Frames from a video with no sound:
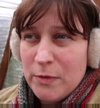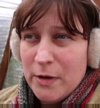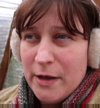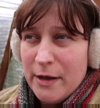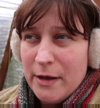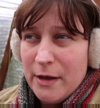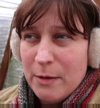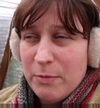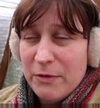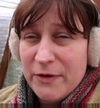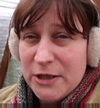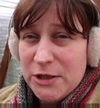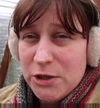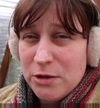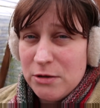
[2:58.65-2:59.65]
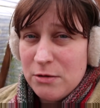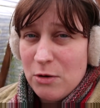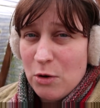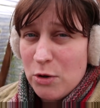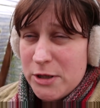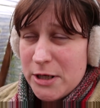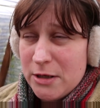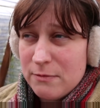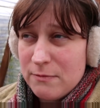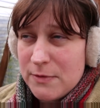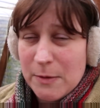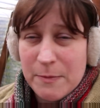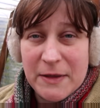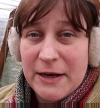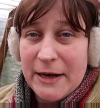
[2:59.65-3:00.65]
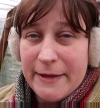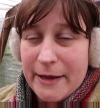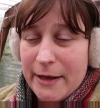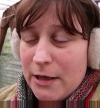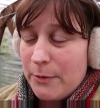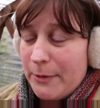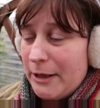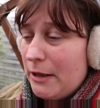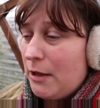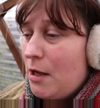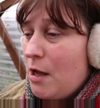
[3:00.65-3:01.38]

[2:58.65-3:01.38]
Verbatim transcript: uh, prevention order, something like that anyway.